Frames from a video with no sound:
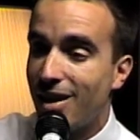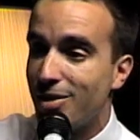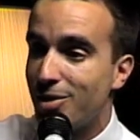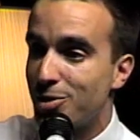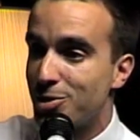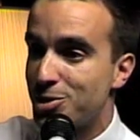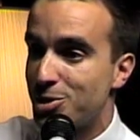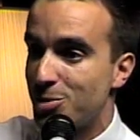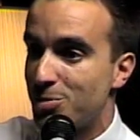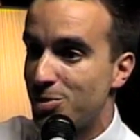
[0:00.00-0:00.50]

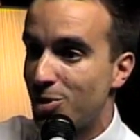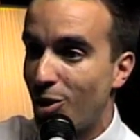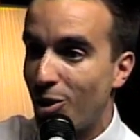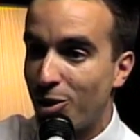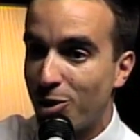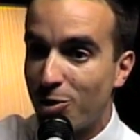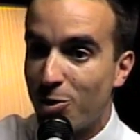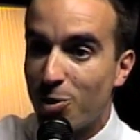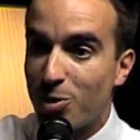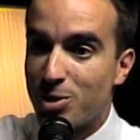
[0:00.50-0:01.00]
There's some
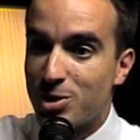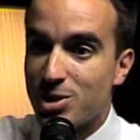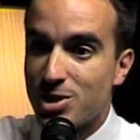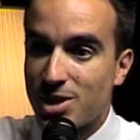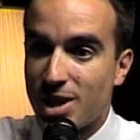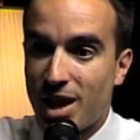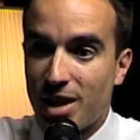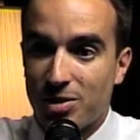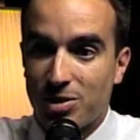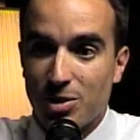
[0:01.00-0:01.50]
dark horses
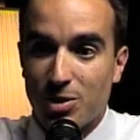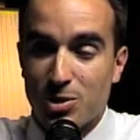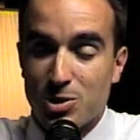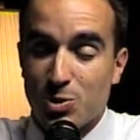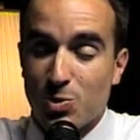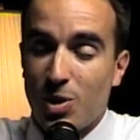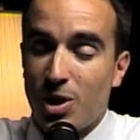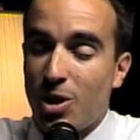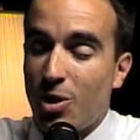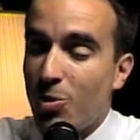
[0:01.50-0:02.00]
out there
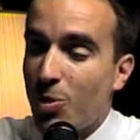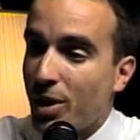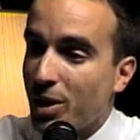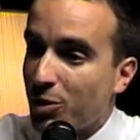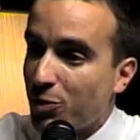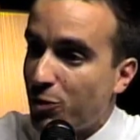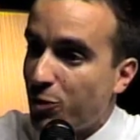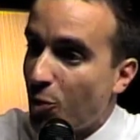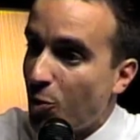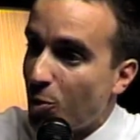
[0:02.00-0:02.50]
as well.
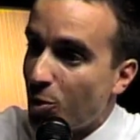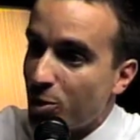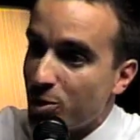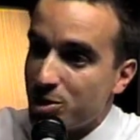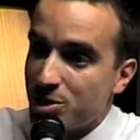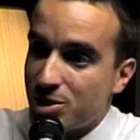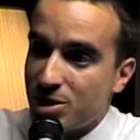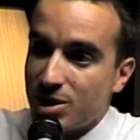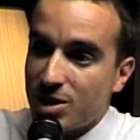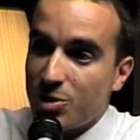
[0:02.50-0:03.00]
Wake
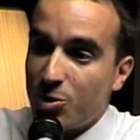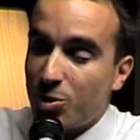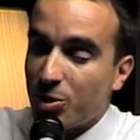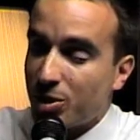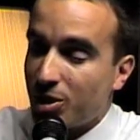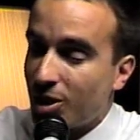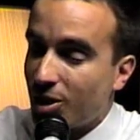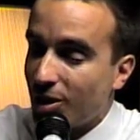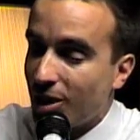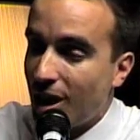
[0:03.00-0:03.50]
Forest and North
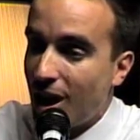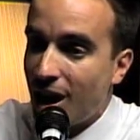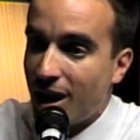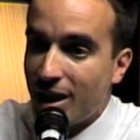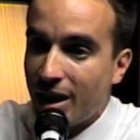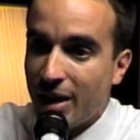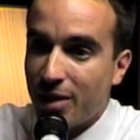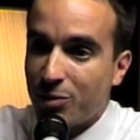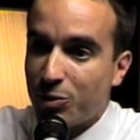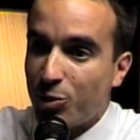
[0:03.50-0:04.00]
Carolina
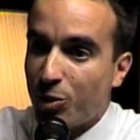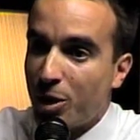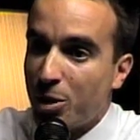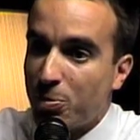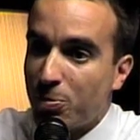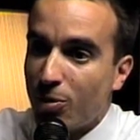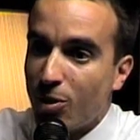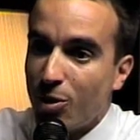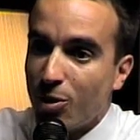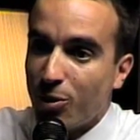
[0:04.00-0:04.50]
have
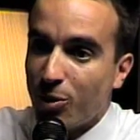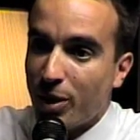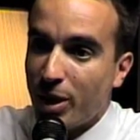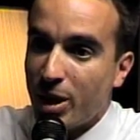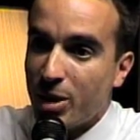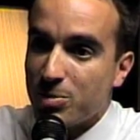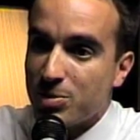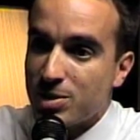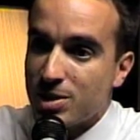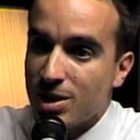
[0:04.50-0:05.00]
great
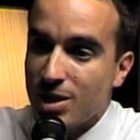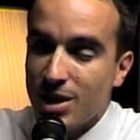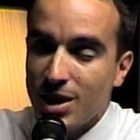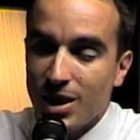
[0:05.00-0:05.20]
programs.